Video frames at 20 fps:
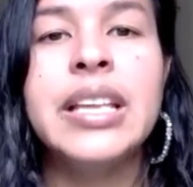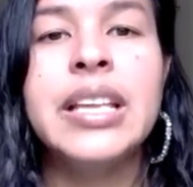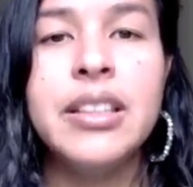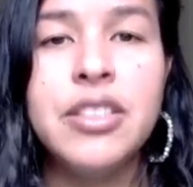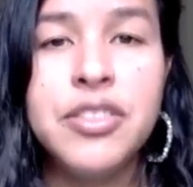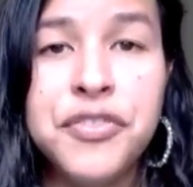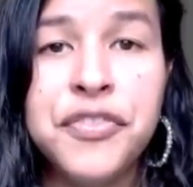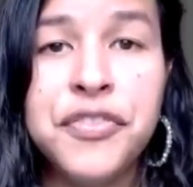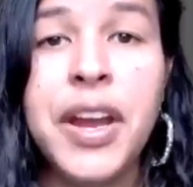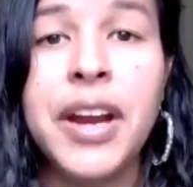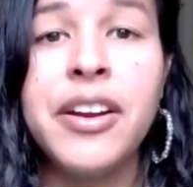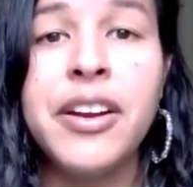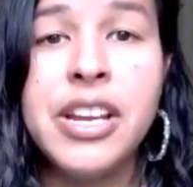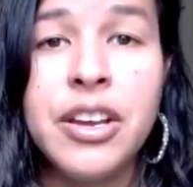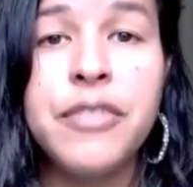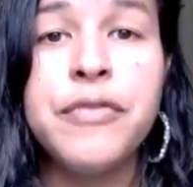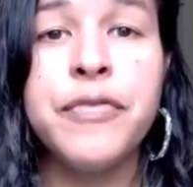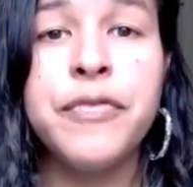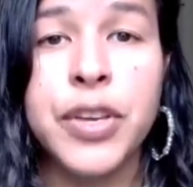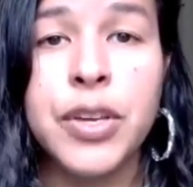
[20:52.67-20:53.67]
gets very
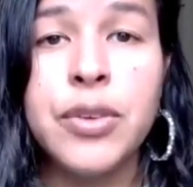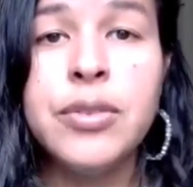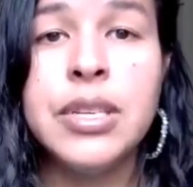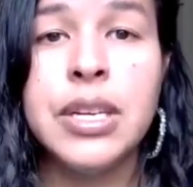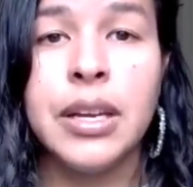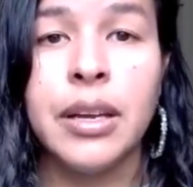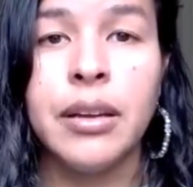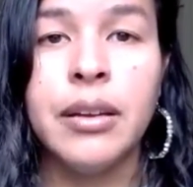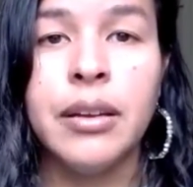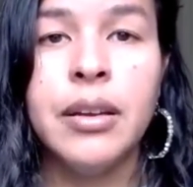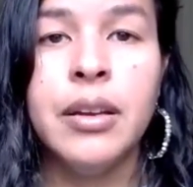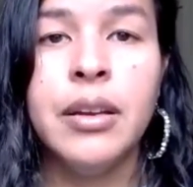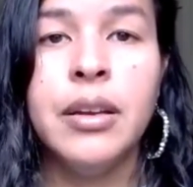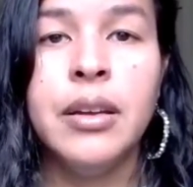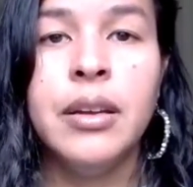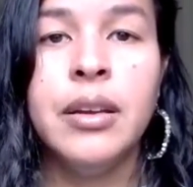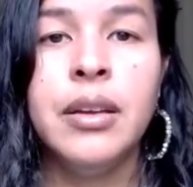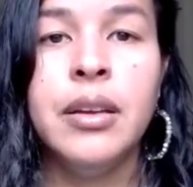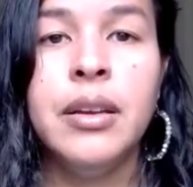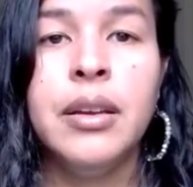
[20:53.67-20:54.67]
confusing.
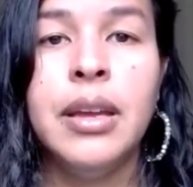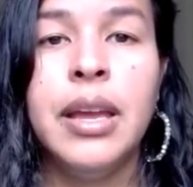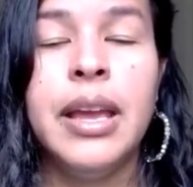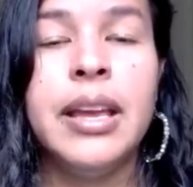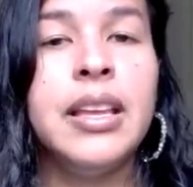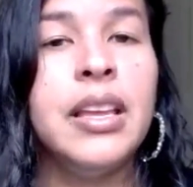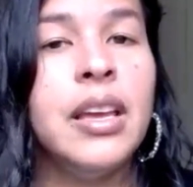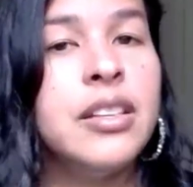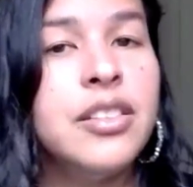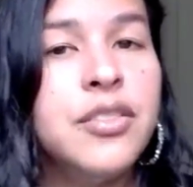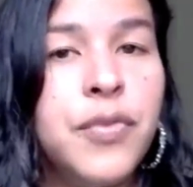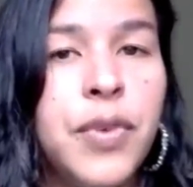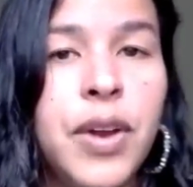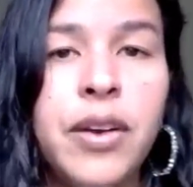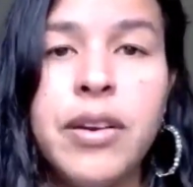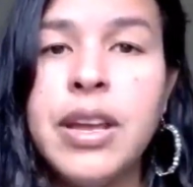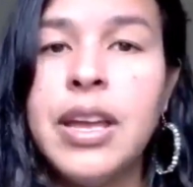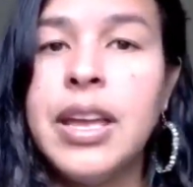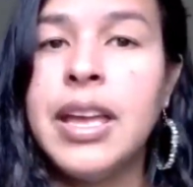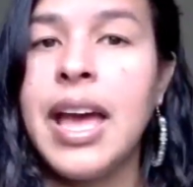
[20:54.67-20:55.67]
It gets
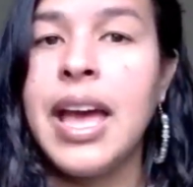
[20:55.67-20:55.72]
very